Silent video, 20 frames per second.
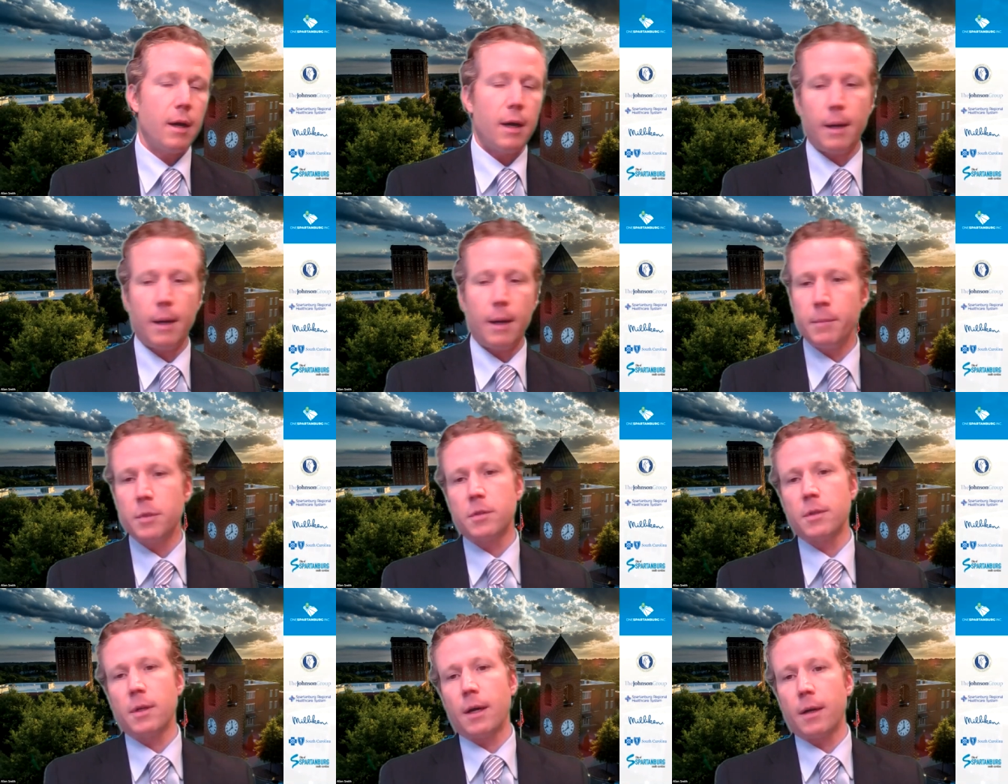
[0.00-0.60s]
I'm
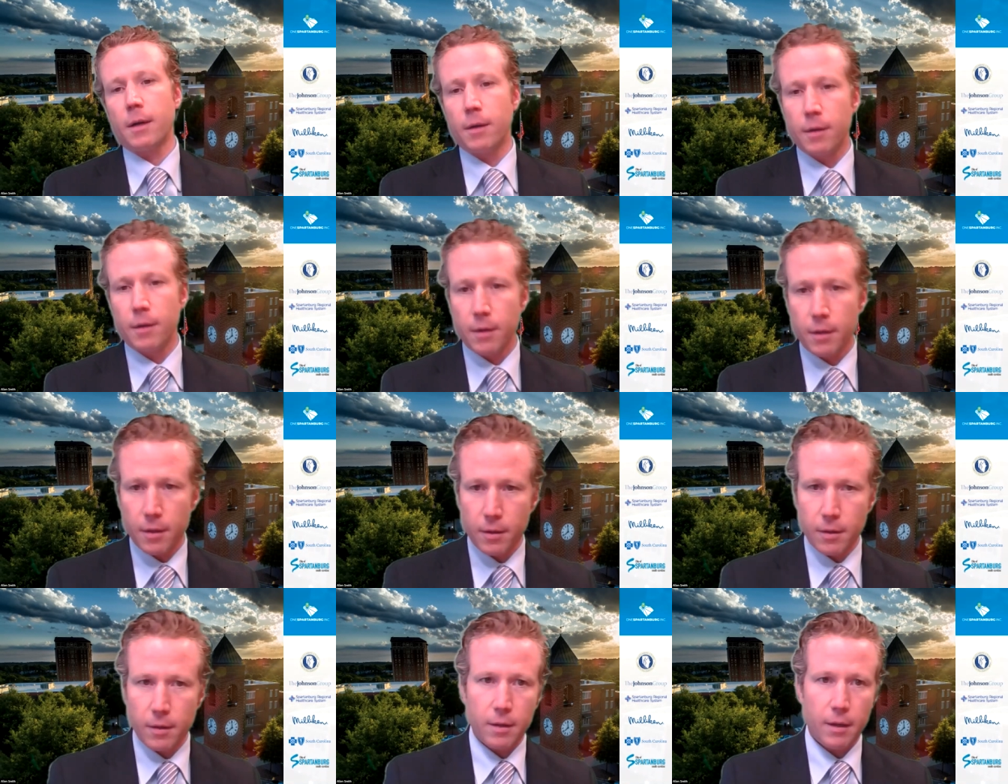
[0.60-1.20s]
just not going to
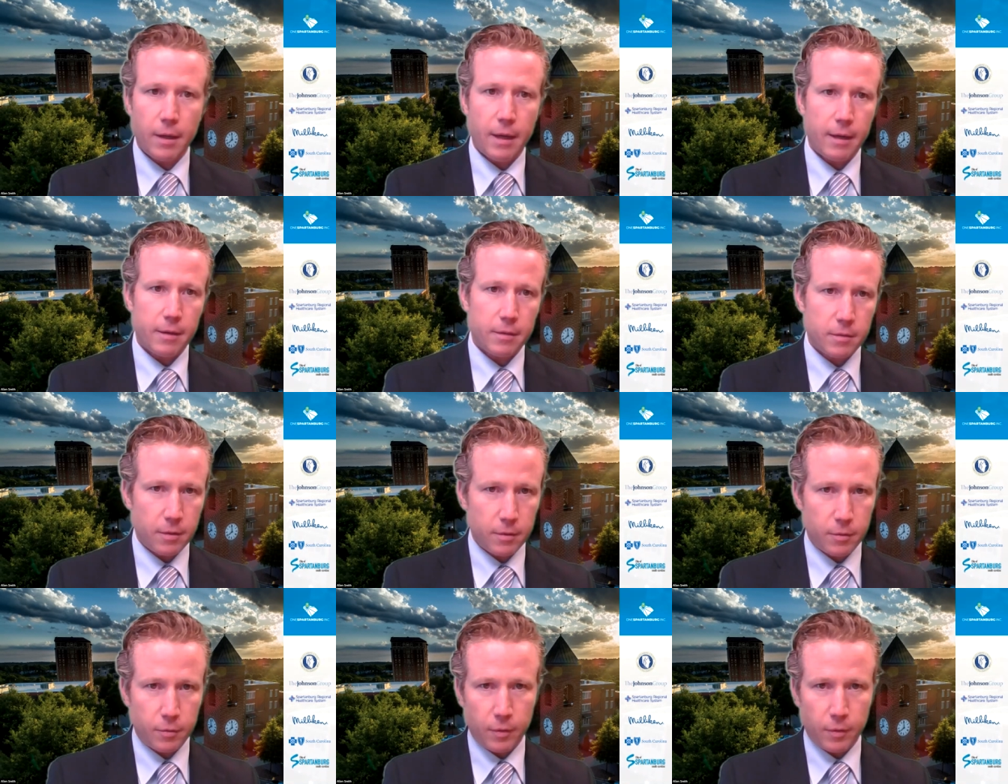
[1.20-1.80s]
go to class
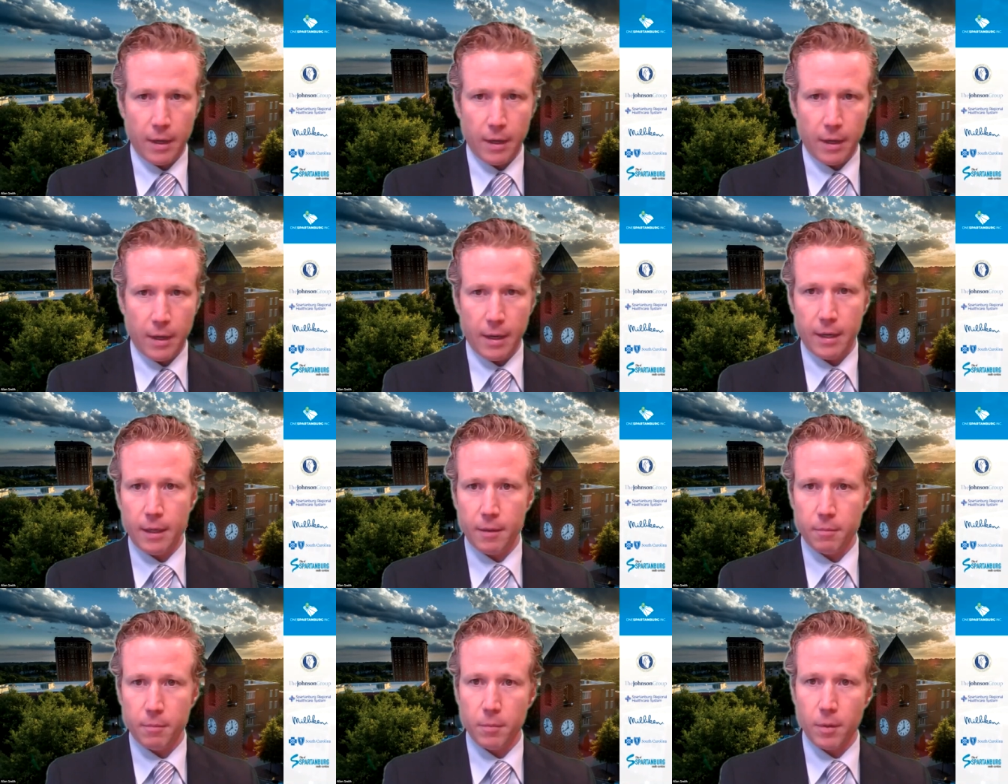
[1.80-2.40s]
this
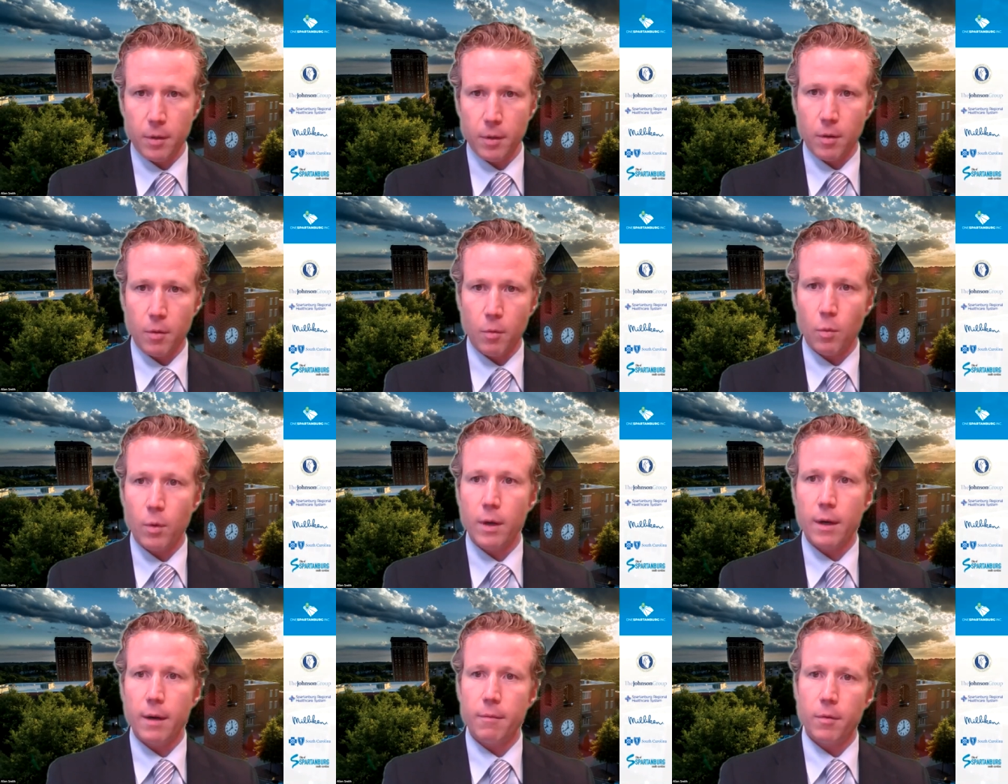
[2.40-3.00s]
Friday or, or
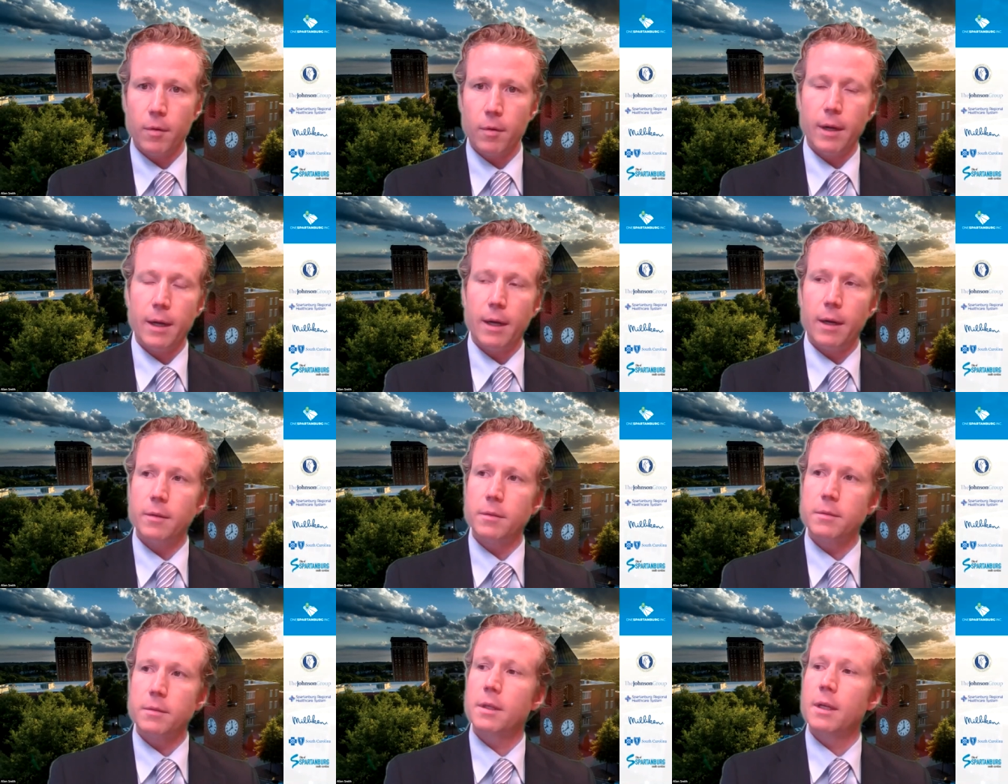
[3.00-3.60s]
whatever
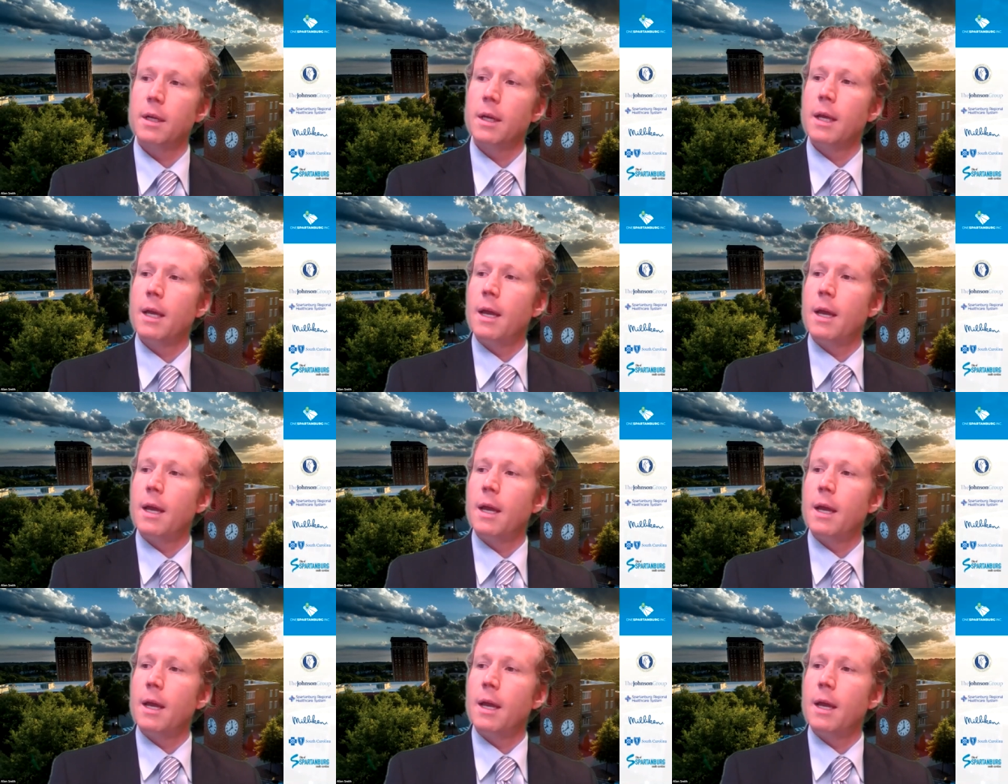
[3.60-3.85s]
else